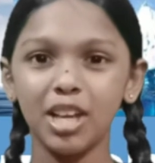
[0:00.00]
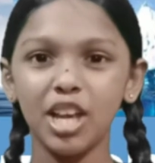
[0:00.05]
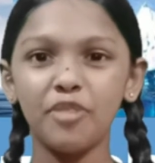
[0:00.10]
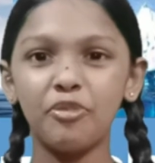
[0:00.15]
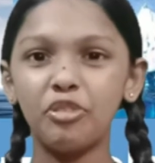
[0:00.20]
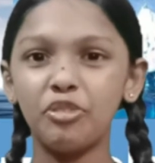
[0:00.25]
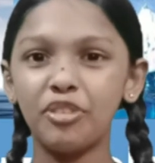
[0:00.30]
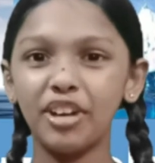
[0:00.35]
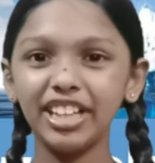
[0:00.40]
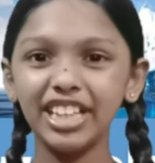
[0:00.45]

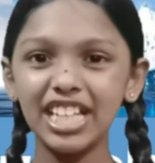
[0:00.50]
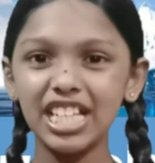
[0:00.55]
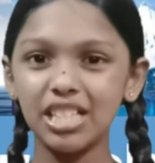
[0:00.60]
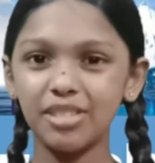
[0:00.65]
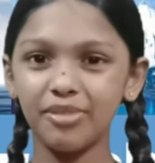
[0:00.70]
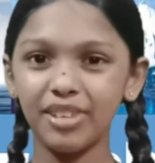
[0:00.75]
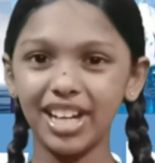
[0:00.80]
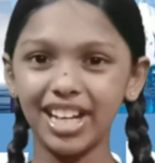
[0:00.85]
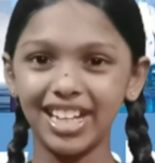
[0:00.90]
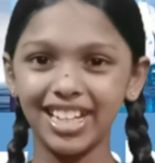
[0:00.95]
If you found
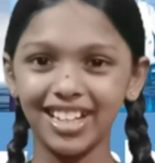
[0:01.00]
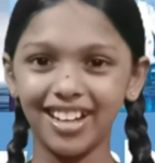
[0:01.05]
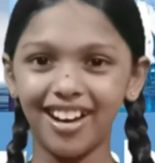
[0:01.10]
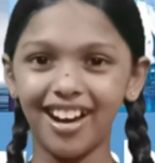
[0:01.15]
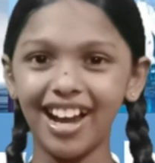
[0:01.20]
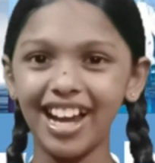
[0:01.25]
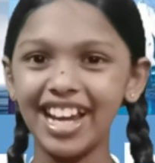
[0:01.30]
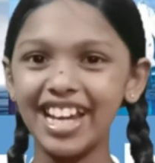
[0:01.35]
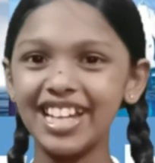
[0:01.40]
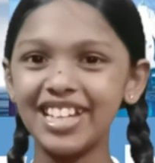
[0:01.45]
this
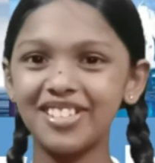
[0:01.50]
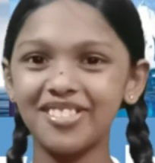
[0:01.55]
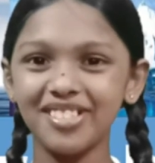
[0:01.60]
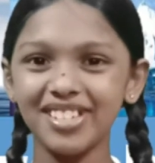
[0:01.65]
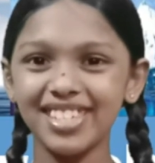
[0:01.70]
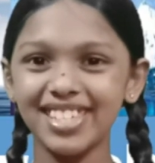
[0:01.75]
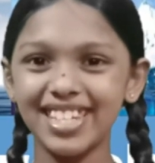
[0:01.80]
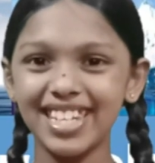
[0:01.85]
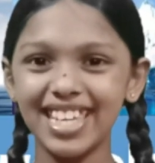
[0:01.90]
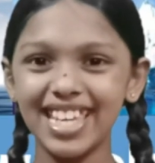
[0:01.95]
video
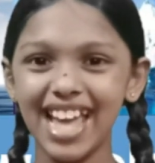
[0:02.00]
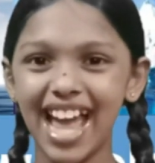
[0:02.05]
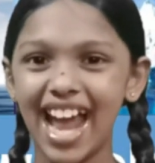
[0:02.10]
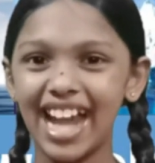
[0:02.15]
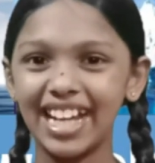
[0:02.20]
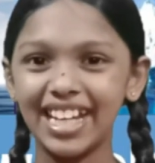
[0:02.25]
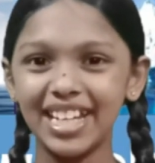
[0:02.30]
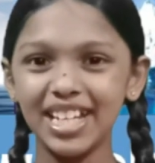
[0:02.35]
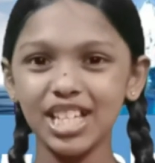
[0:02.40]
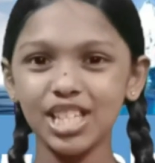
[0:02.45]
interesting
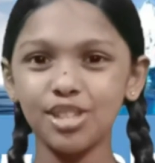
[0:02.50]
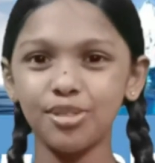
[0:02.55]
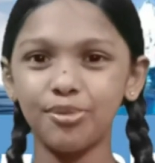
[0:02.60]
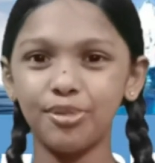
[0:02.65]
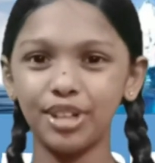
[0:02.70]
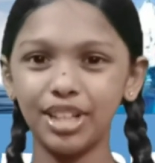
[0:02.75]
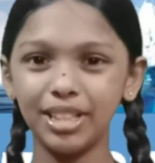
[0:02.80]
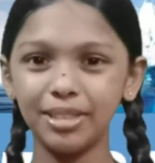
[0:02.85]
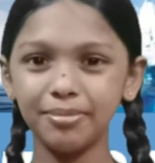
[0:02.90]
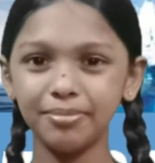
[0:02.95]
and
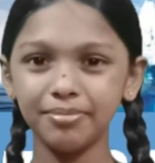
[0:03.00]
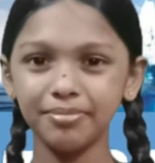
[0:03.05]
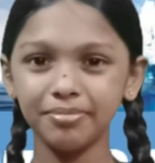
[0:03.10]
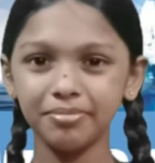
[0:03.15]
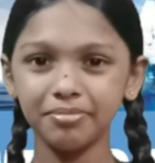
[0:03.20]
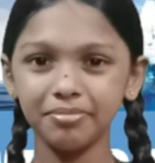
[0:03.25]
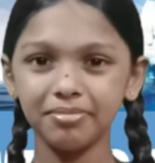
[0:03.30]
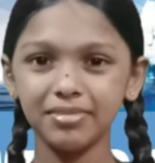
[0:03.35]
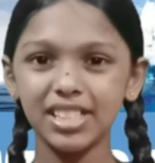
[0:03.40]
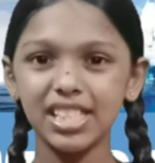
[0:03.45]
useful,
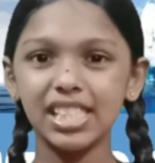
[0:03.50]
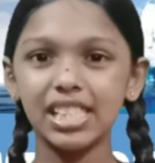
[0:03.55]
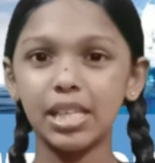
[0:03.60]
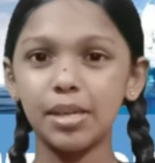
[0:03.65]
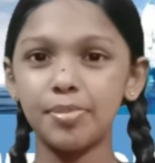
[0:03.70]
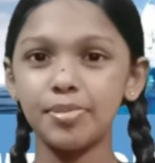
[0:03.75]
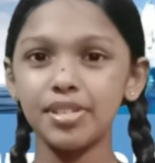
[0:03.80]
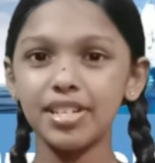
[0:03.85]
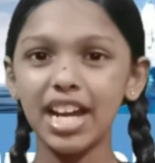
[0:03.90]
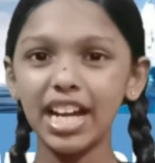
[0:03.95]

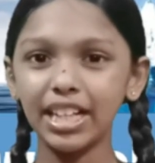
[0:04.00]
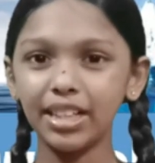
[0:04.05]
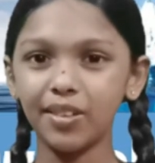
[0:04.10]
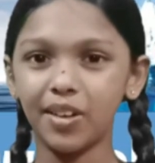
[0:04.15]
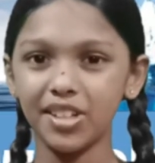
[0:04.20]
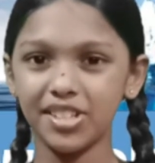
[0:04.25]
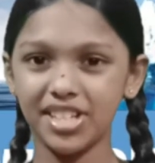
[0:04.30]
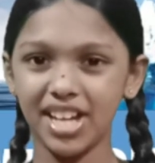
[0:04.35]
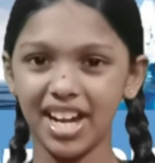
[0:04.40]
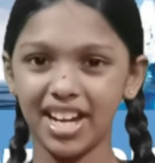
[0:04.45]
subscribe to
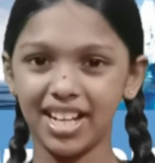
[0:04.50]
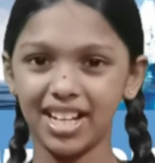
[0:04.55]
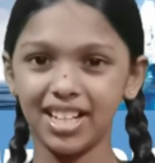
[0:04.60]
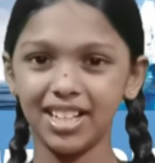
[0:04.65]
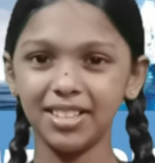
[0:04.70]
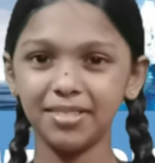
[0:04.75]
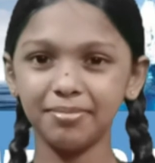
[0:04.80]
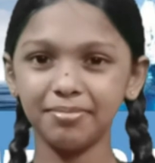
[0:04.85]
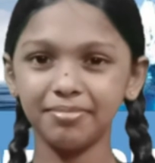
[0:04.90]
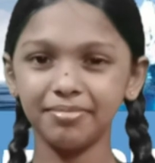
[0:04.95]
our channel